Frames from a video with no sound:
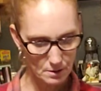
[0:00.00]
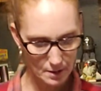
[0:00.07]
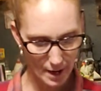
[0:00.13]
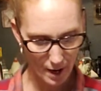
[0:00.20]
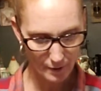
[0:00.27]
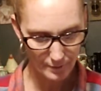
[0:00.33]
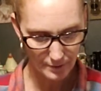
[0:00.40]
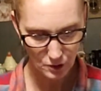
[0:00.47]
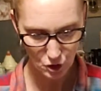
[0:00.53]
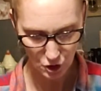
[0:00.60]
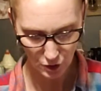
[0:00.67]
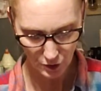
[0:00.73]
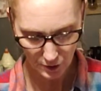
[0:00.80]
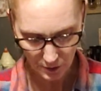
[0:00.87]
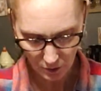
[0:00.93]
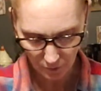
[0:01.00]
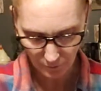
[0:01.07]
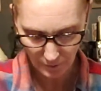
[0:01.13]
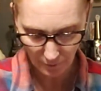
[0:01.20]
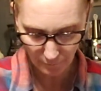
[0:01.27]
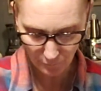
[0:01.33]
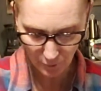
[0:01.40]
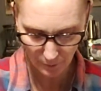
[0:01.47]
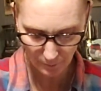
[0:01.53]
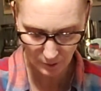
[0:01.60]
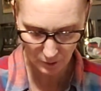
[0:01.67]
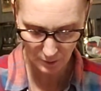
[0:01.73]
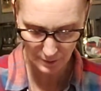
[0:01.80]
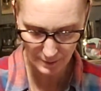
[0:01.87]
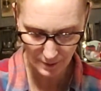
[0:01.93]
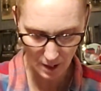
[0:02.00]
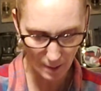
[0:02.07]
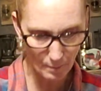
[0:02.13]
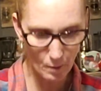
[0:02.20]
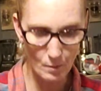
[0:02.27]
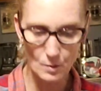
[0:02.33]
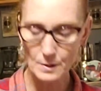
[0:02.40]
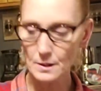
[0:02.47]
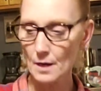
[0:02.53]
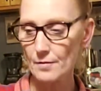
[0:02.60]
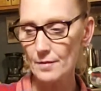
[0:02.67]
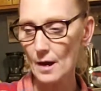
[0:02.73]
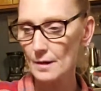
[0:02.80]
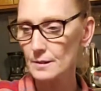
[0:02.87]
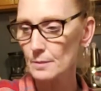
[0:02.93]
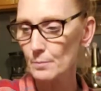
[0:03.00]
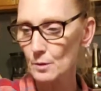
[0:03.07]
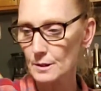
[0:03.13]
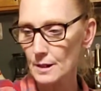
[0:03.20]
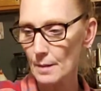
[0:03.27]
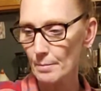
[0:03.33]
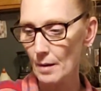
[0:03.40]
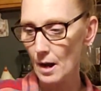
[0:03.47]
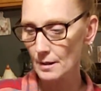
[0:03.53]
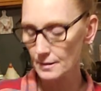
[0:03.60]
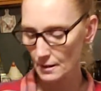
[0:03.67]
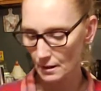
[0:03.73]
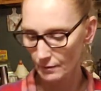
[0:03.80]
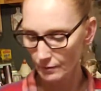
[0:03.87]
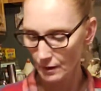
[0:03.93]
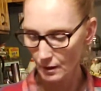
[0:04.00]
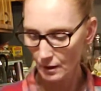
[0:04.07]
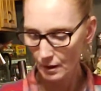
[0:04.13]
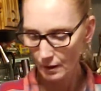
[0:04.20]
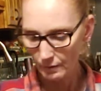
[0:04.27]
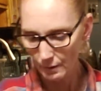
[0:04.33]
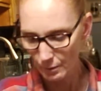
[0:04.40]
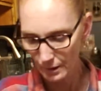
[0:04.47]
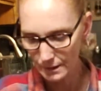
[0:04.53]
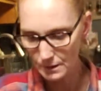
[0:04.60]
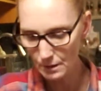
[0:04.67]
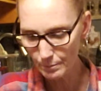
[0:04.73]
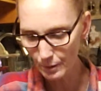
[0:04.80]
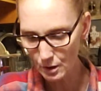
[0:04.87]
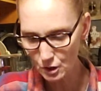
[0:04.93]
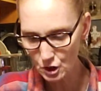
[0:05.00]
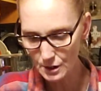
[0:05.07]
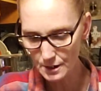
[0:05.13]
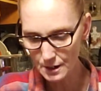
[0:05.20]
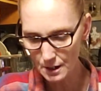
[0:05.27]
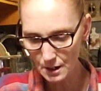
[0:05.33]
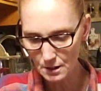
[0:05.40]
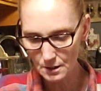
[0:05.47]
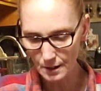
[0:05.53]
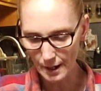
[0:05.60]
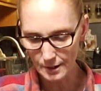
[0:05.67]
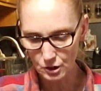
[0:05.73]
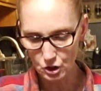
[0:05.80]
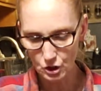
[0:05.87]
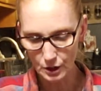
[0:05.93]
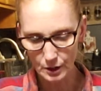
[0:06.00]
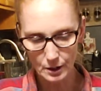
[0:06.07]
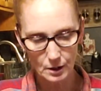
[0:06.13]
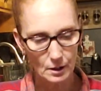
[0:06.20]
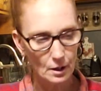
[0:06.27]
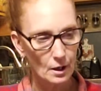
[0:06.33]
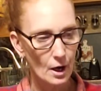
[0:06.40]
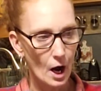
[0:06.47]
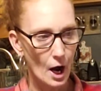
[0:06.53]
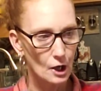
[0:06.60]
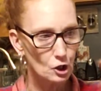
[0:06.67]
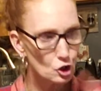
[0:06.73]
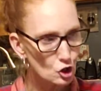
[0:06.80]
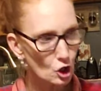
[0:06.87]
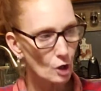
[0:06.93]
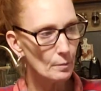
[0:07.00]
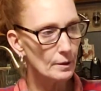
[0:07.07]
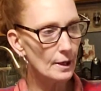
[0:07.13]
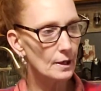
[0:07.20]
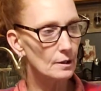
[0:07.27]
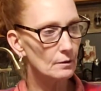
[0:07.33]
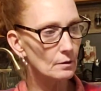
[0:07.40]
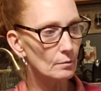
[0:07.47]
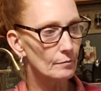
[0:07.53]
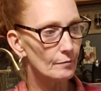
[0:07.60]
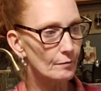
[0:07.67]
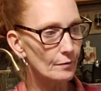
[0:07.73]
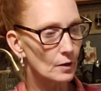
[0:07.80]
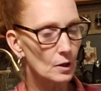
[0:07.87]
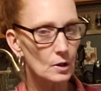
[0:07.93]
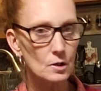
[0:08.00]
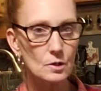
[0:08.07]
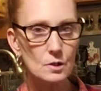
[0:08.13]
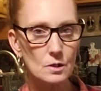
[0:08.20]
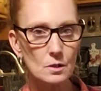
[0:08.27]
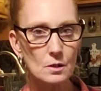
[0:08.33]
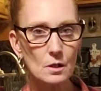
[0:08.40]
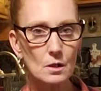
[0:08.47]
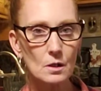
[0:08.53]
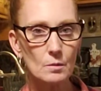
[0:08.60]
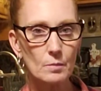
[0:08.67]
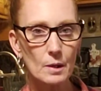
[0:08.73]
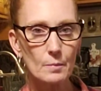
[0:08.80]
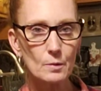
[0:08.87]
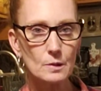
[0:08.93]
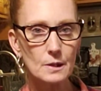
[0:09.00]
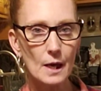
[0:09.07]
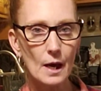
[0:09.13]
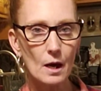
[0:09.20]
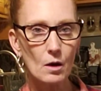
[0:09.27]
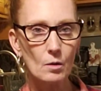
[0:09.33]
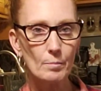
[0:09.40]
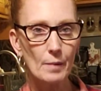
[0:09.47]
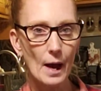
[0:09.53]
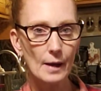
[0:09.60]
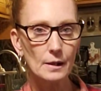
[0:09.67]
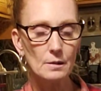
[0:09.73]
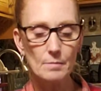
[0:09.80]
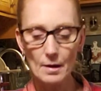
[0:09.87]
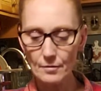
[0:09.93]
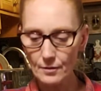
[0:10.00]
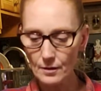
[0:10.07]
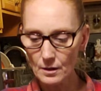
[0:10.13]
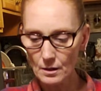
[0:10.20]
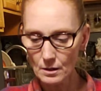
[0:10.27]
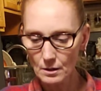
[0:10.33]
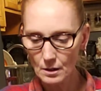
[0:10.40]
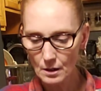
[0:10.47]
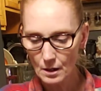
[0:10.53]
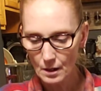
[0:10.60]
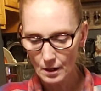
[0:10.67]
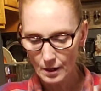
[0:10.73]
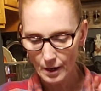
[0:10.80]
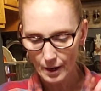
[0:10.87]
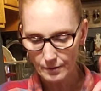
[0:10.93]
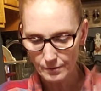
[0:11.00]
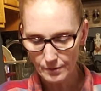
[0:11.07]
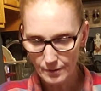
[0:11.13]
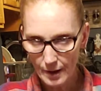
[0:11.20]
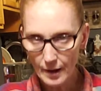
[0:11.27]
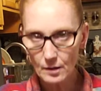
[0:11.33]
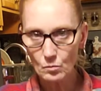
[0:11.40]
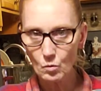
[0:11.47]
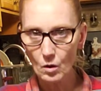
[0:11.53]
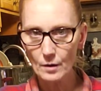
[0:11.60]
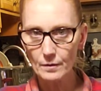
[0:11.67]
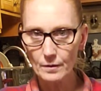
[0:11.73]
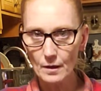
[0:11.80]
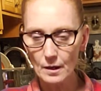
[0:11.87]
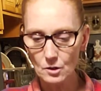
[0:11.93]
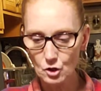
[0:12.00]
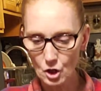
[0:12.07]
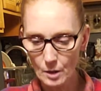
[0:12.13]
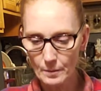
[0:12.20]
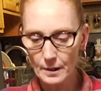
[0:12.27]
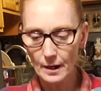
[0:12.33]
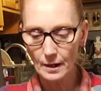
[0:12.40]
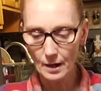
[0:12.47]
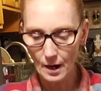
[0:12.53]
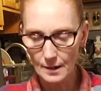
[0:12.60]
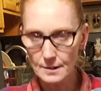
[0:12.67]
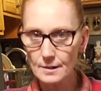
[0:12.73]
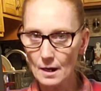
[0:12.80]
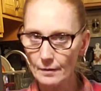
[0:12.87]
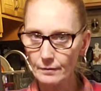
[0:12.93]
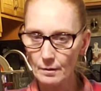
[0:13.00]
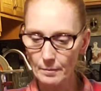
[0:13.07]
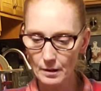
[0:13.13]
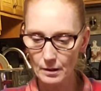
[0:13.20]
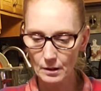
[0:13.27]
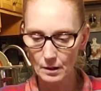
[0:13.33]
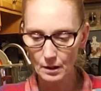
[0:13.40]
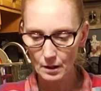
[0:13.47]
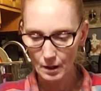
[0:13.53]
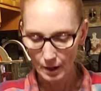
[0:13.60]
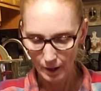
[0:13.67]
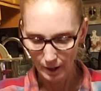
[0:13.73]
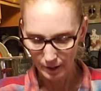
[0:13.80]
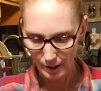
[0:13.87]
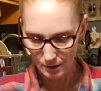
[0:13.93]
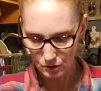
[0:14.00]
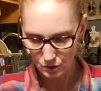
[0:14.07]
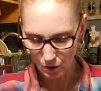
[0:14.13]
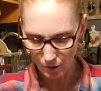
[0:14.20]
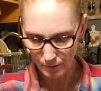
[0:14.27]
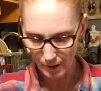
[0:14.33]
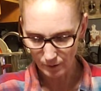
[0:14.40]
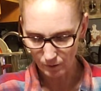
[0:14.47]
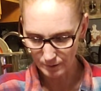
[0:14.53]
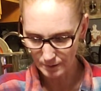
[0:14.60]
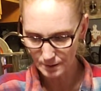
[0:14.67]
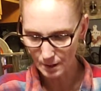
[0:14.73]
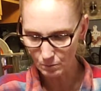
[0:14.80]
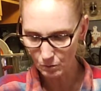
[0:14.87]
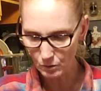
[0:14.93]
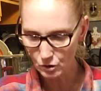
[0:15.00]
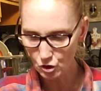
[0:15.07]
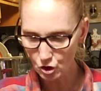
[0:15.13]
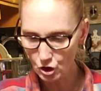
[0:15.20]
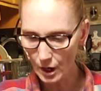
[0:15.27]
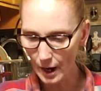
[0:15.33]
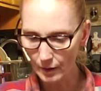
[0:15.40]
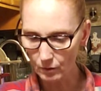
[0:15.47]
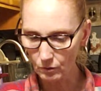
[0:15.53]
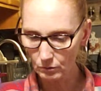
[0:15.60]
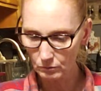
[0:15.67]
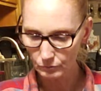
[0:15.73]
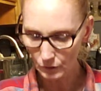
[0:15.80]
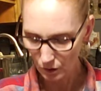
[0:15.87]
Now, this year is a little different because I'm almost 1,000% positive that when I did purchase seeds last year, I germinated them first, paper towel baggie method, and then when they germinated, I stuck them in. And I saw that on someone's channel.